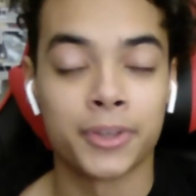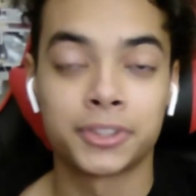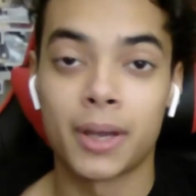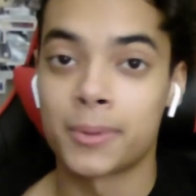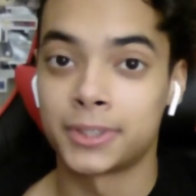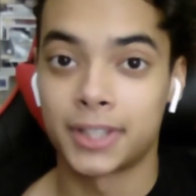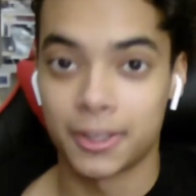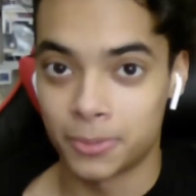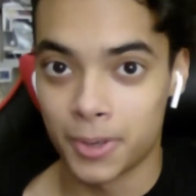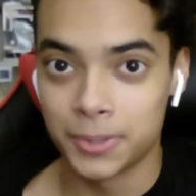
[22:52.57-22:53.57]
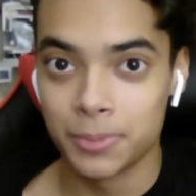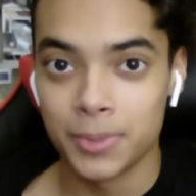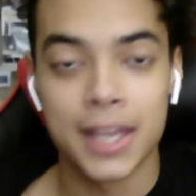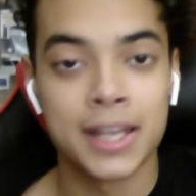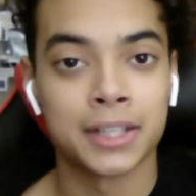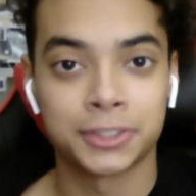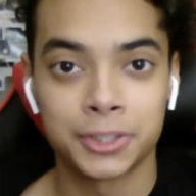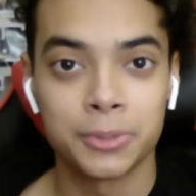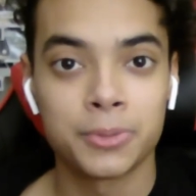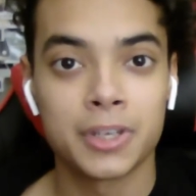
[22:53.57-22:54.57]
yeah, I want to say thanks for watching, and I'll
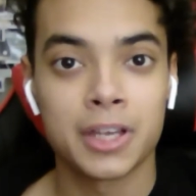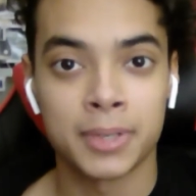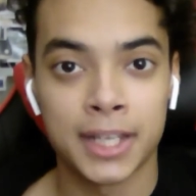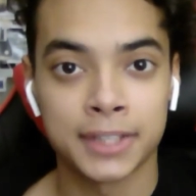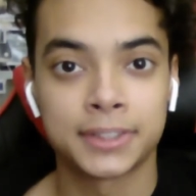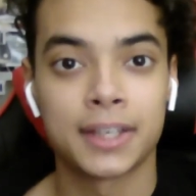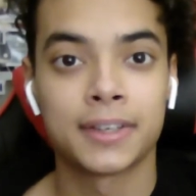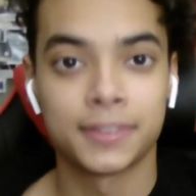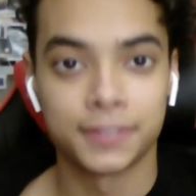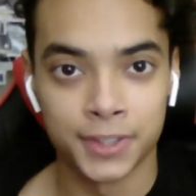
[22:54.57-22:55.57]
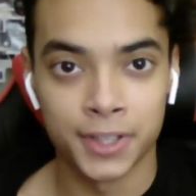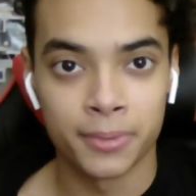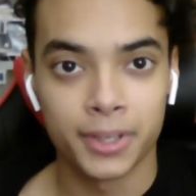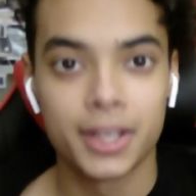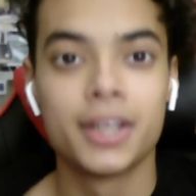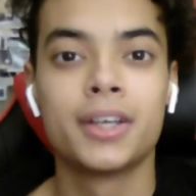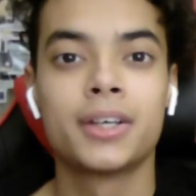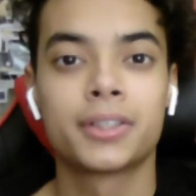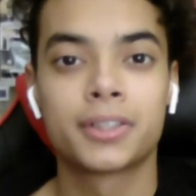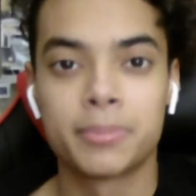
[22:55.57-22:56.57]
see you in my next video.
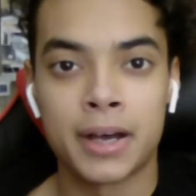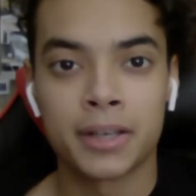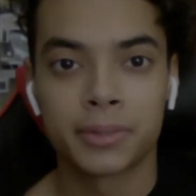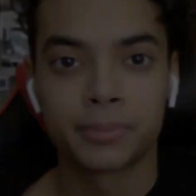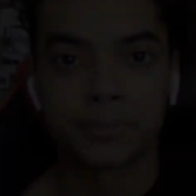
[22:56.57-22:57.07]
Goodbye.